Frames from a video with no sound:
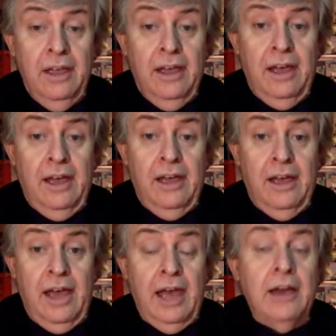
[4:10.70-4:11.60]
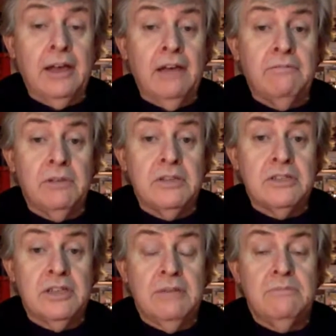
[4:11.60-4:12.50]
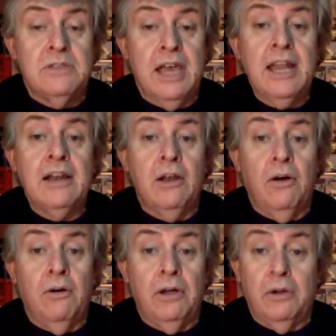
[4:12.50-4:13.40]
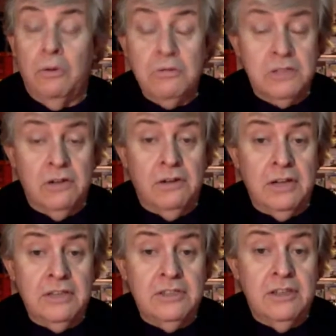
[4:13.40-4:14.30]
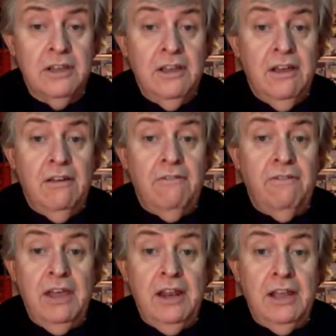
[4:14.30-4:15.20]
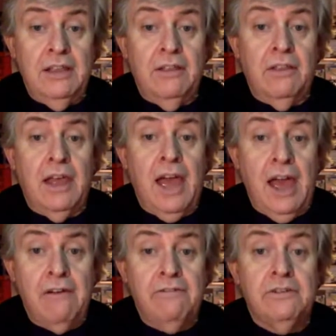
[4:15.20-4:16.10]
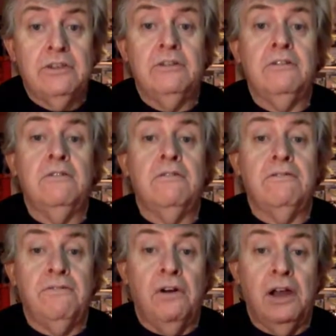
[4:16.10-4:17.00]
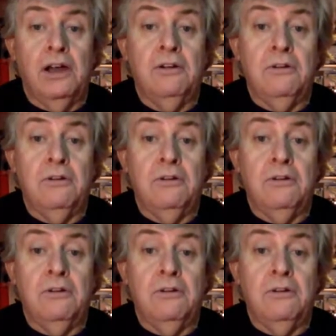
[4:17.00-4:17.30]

our government seems headlong on all sides at feeling that they have to follow